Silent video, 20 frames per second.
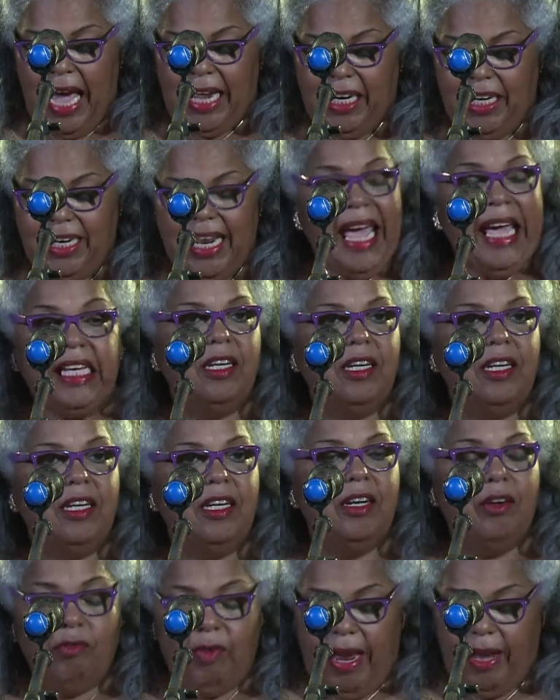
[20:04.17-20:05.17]
and an
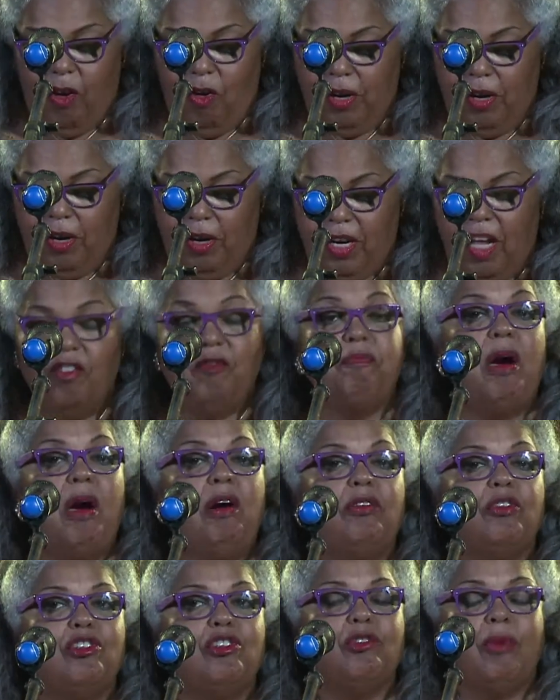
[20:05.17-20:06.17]
excellent record of
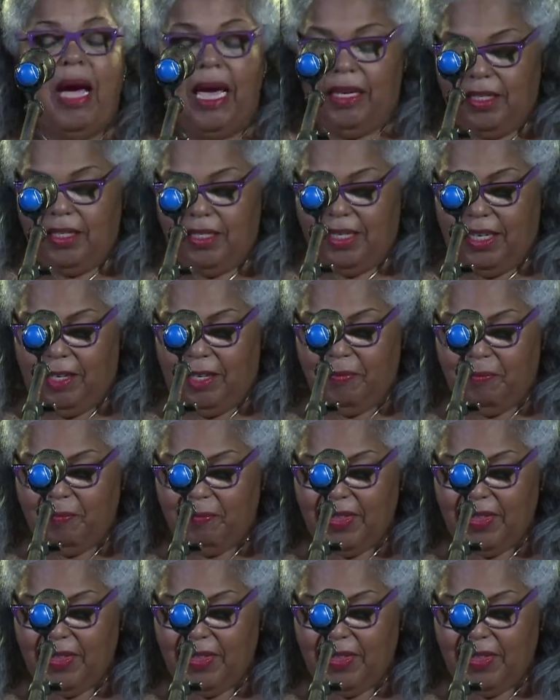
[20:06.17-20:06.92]
punctuality.